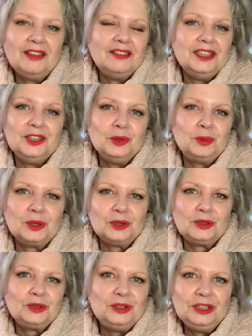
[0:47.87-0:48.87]
any
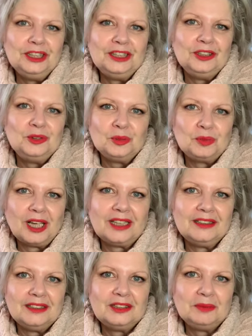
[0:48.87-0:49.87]
opportunity to
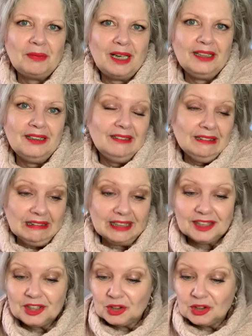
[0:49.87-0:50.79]
practice my English.